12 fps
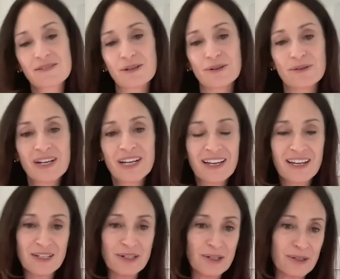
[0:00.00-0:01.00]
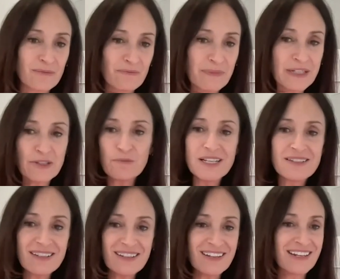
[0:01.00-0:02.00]
So, you know,
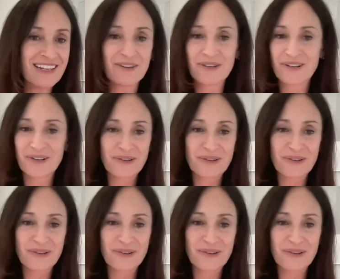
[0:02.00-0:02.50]
Mitsubishi or,